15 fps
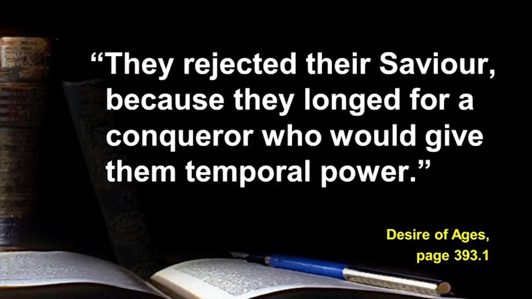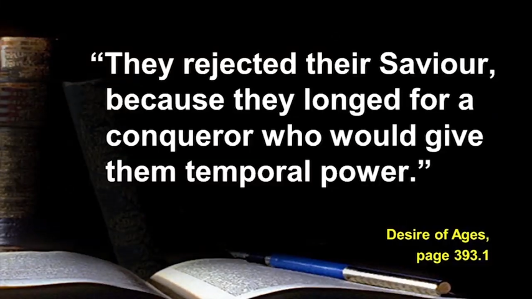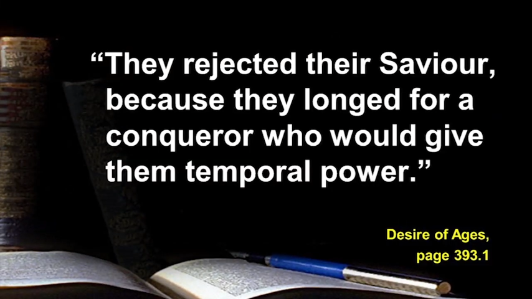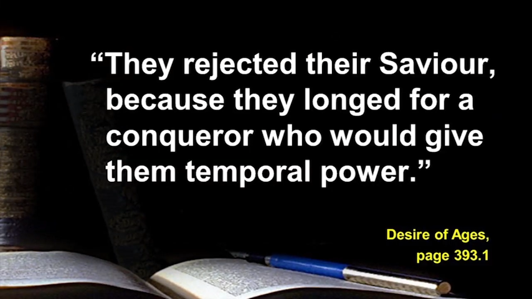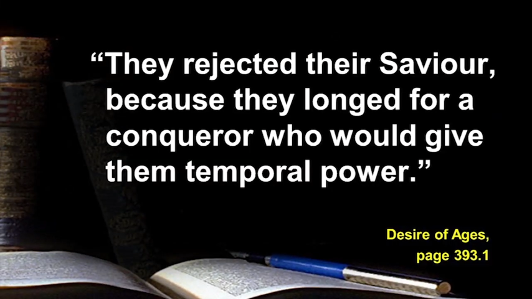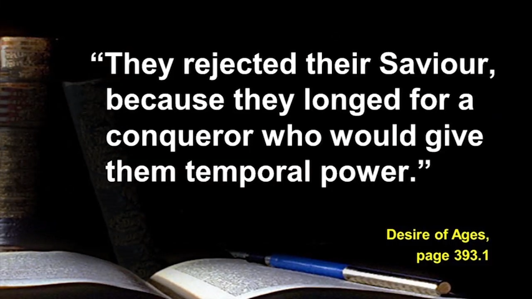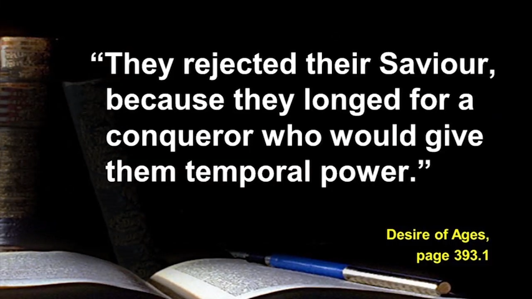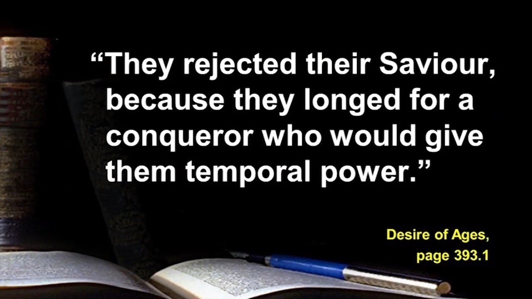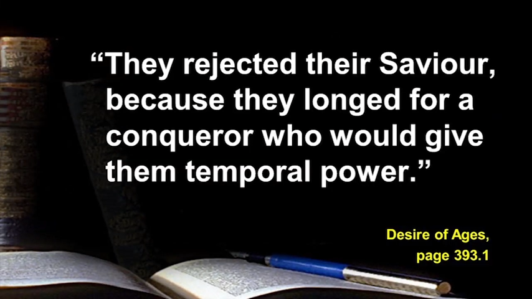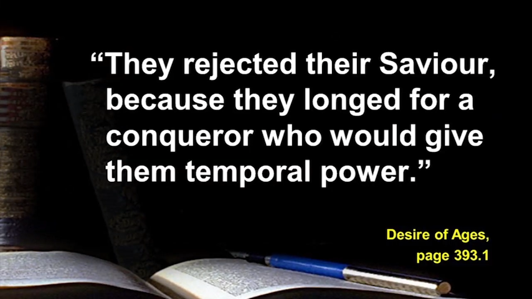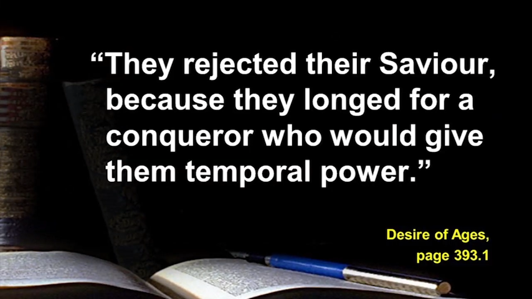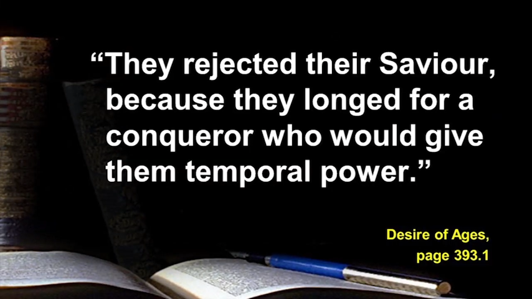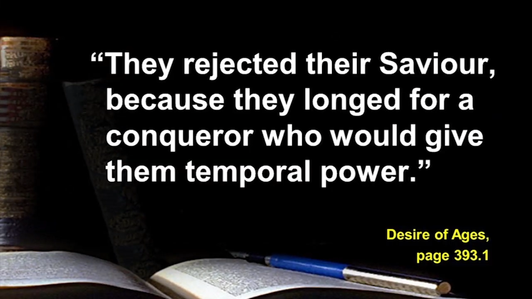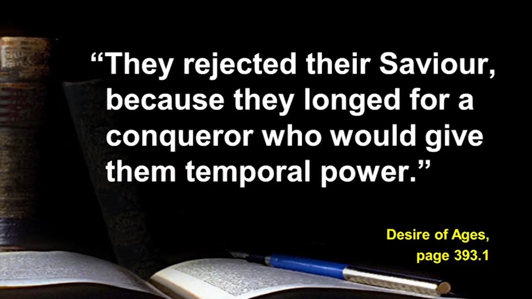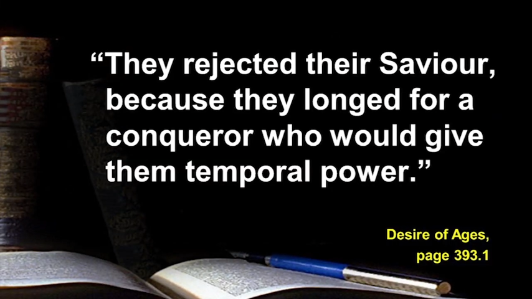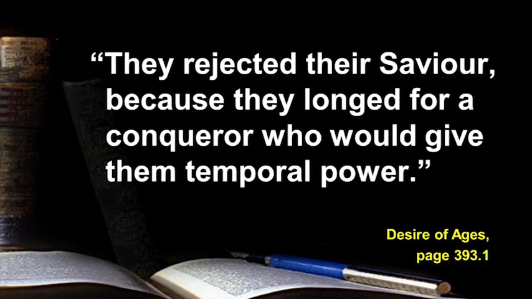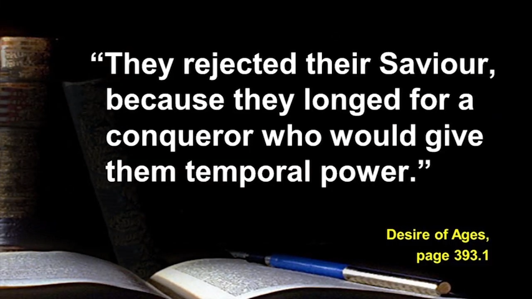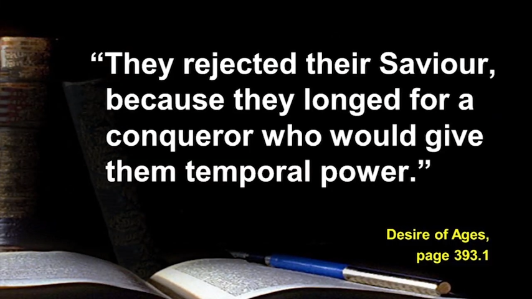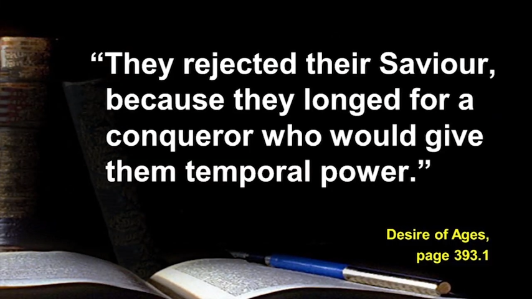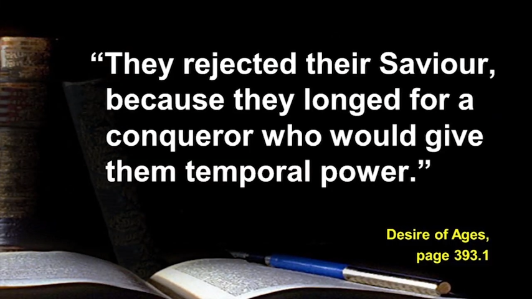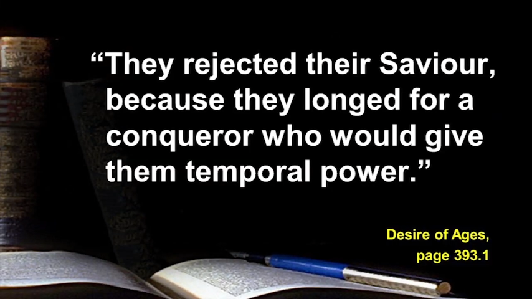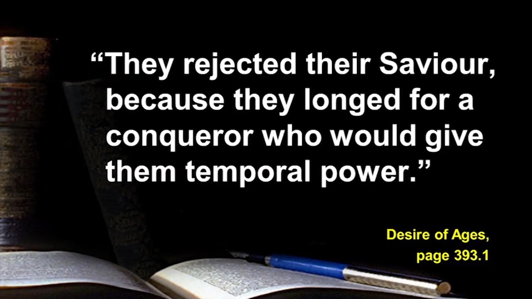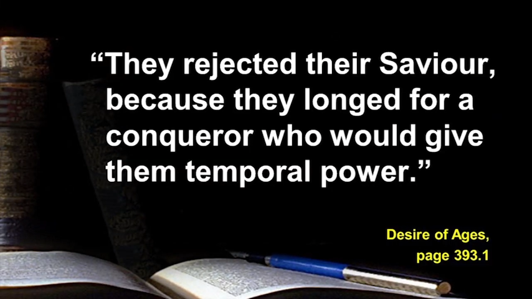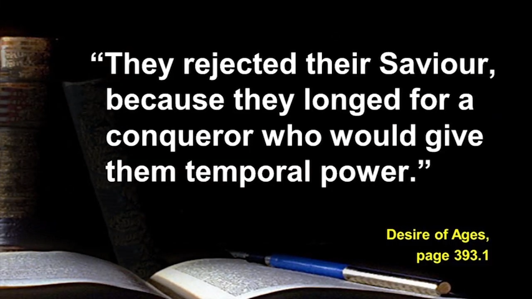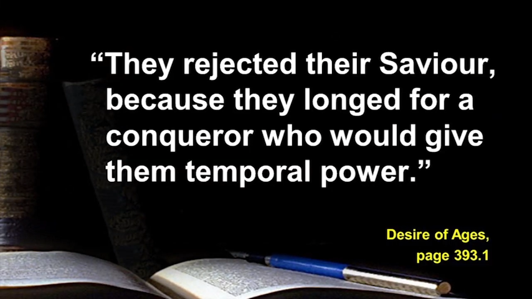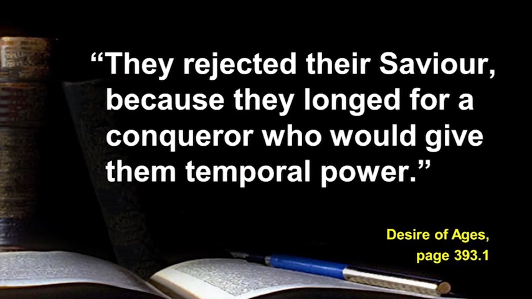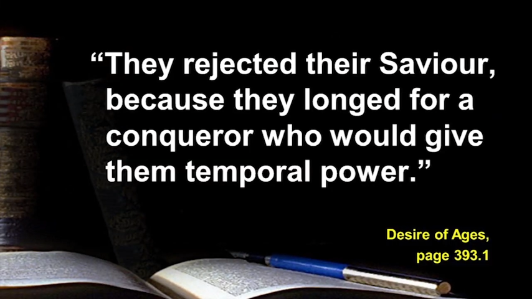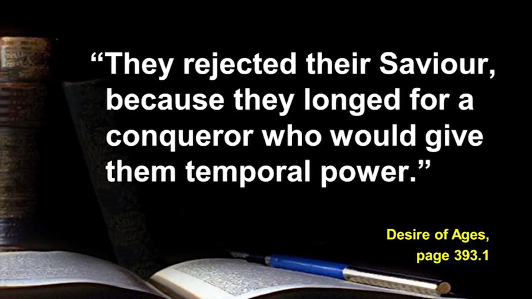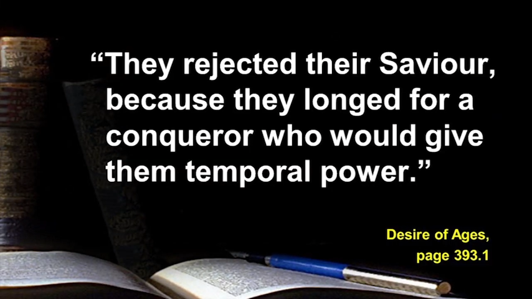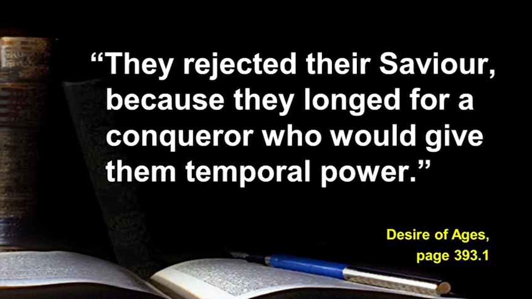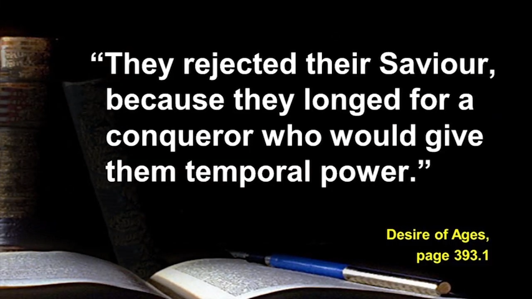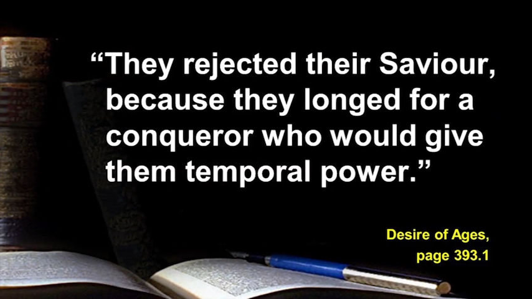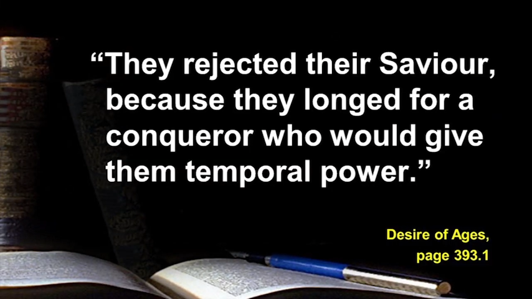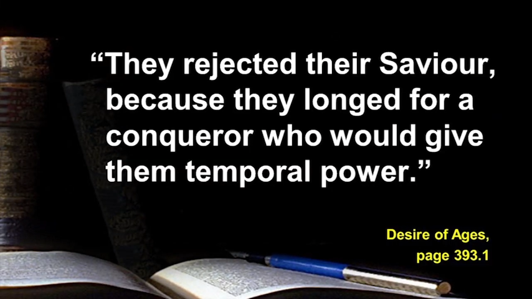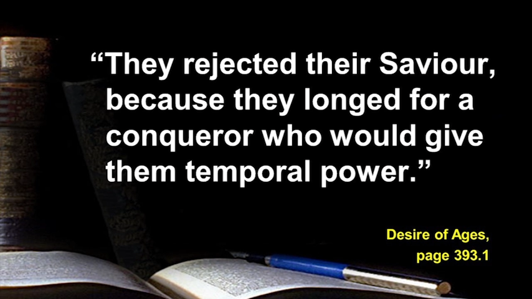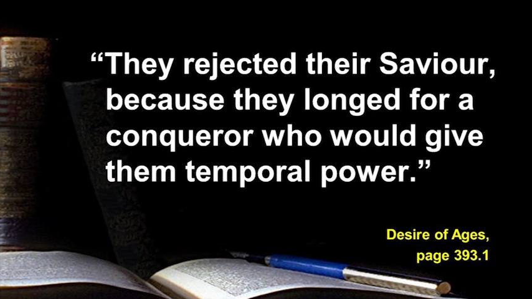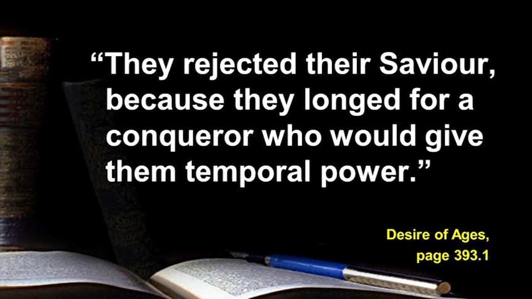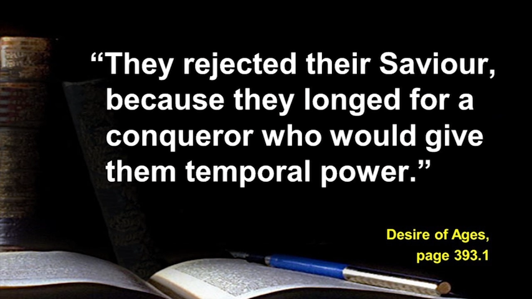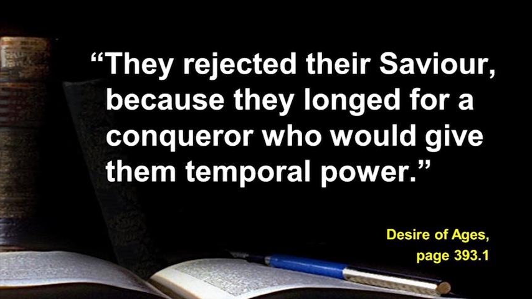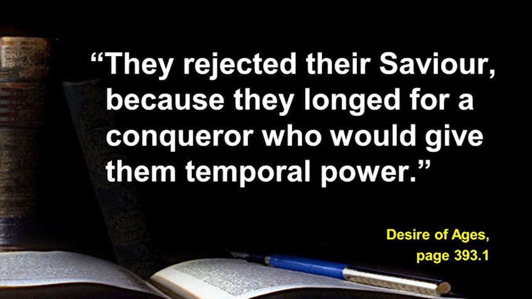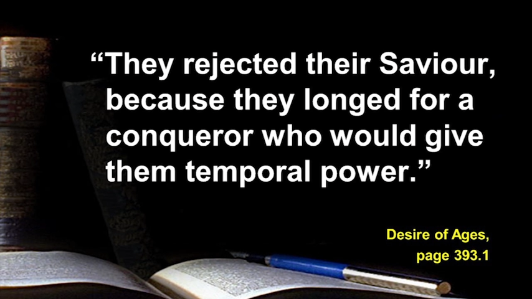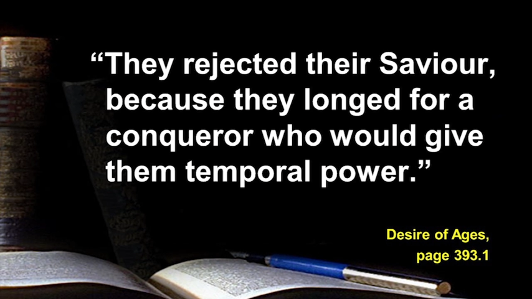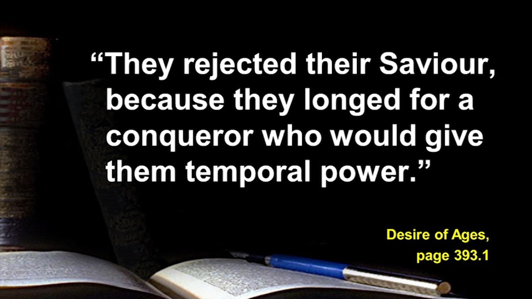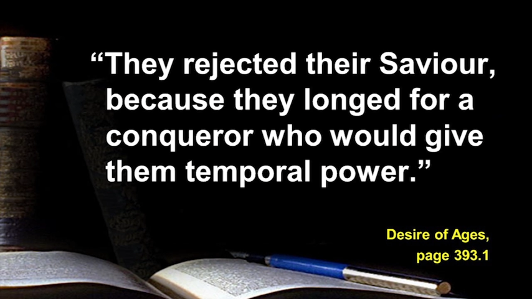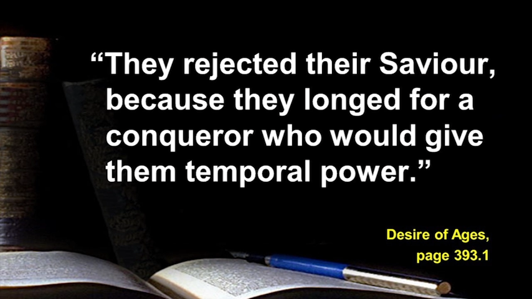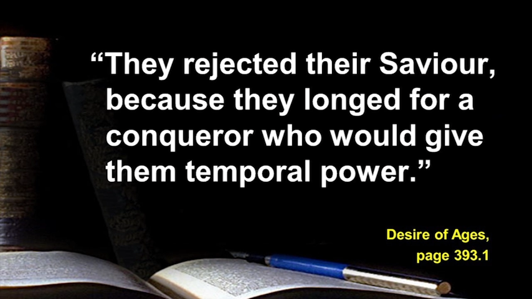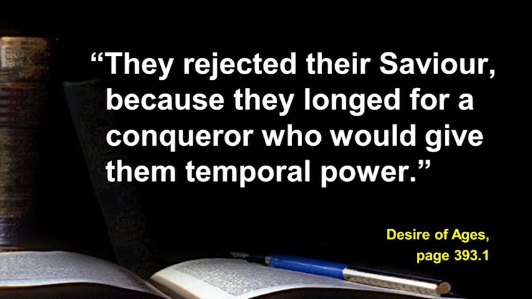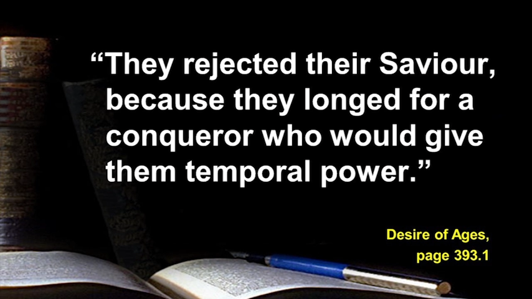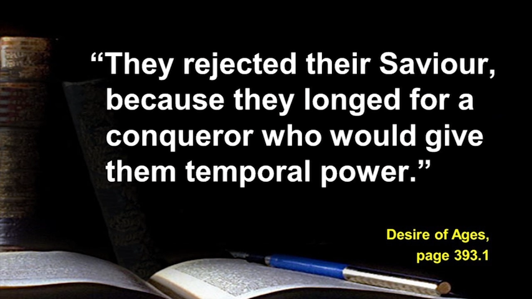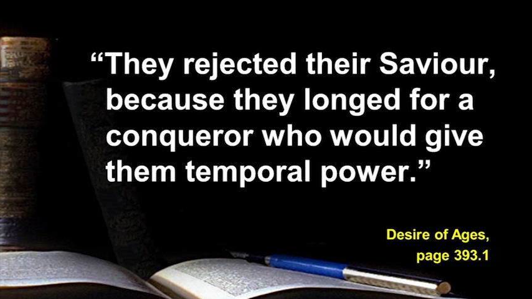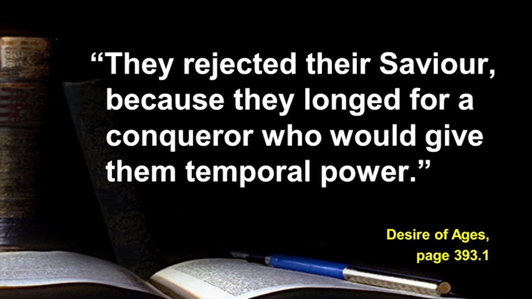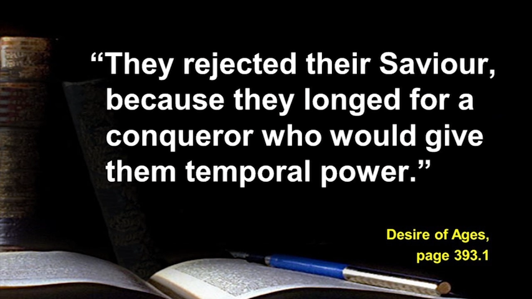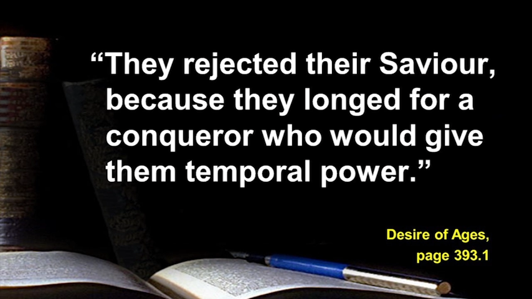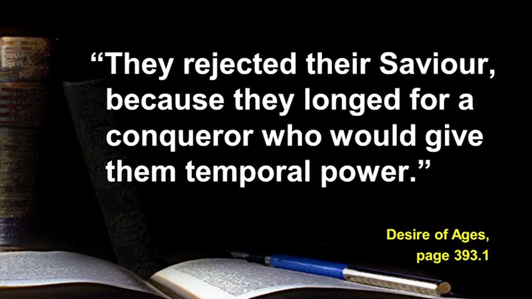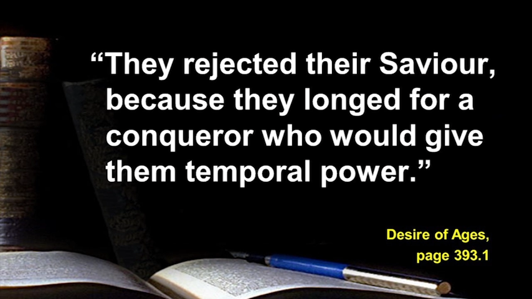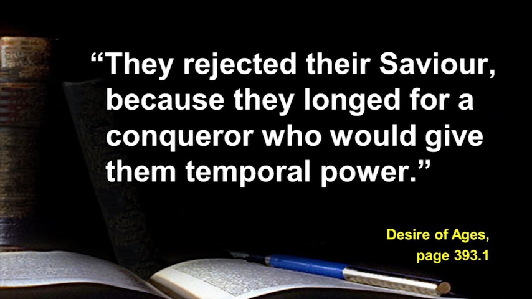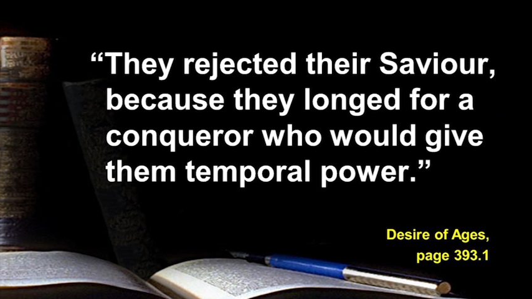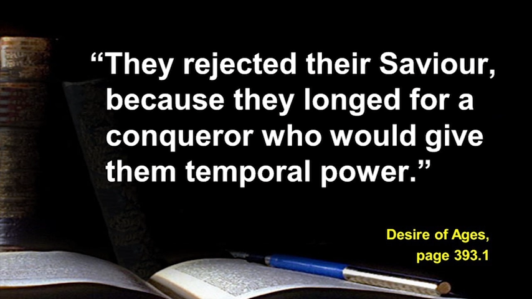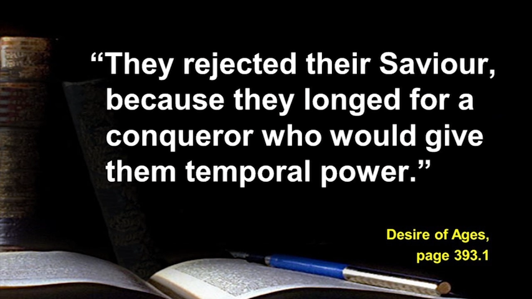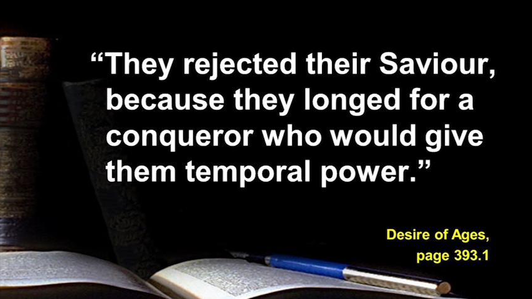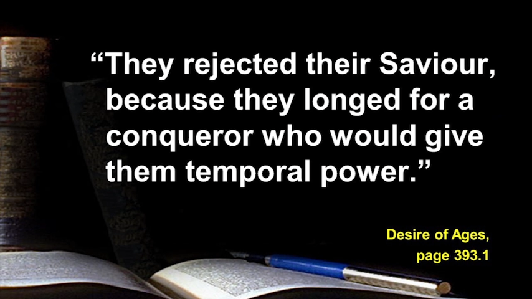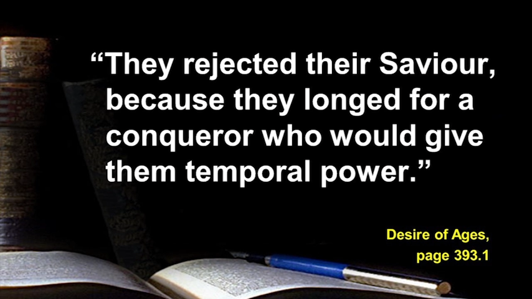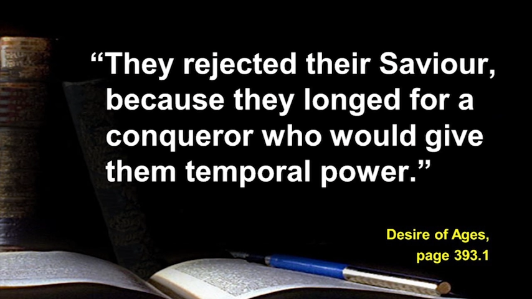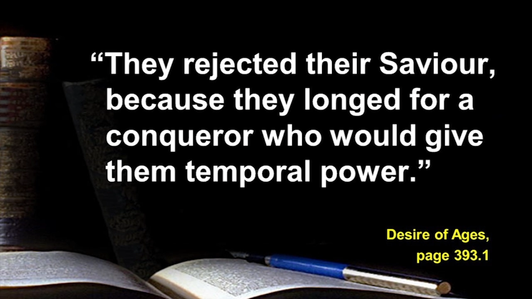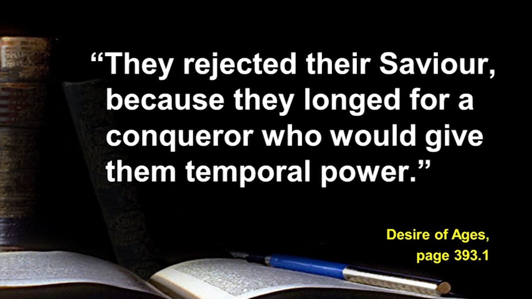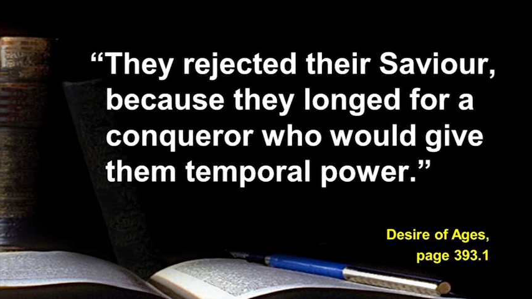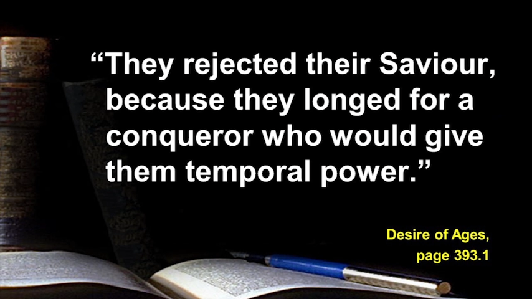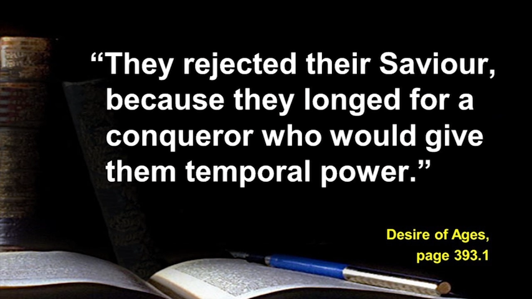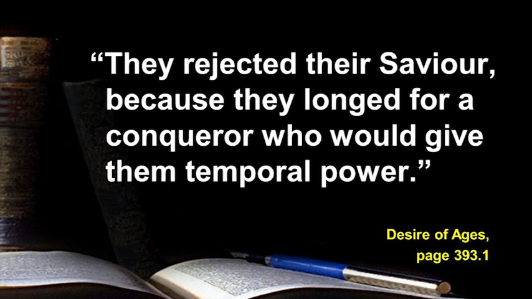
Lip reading: Nobody's mouth can be seen.